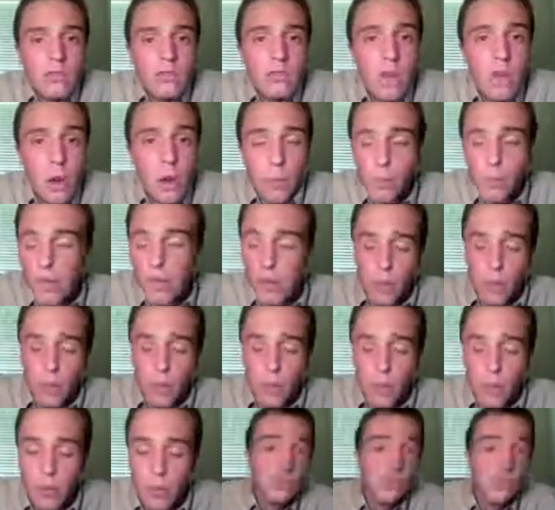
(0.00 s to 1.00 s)
So,
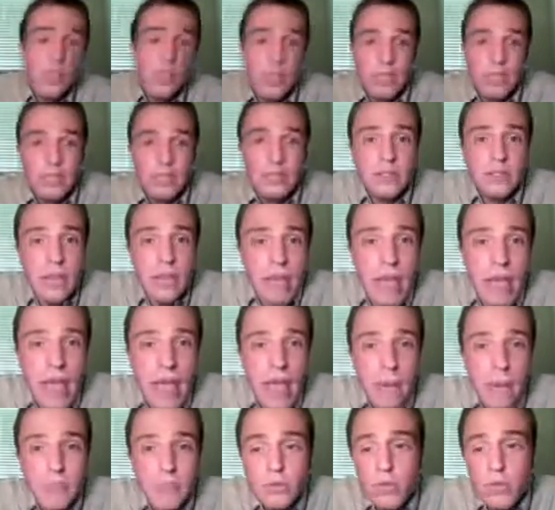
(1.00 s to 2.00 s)
anyway, today's
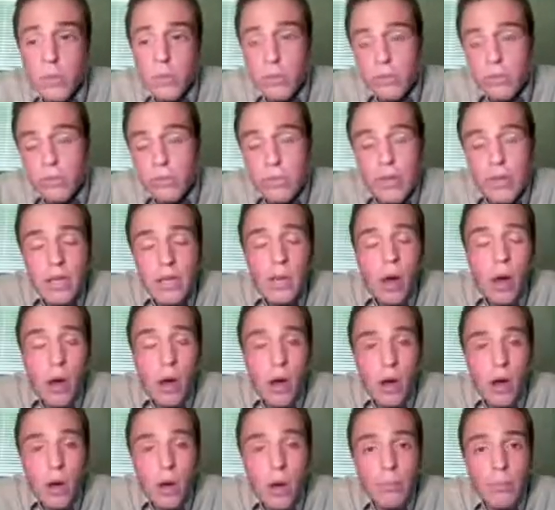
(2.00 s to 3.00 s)
game is going to be
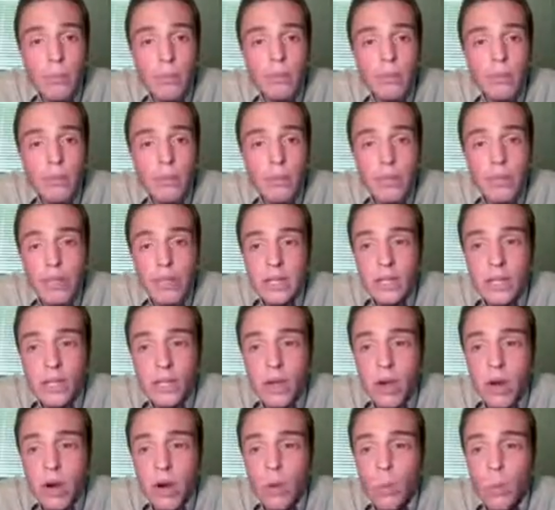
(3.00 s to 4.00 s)

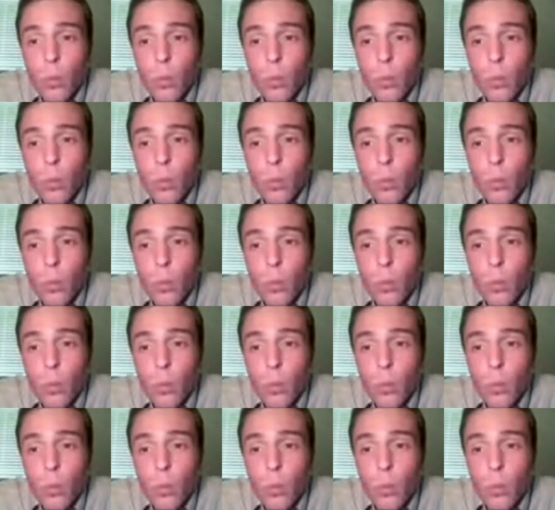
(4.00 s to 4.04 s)
between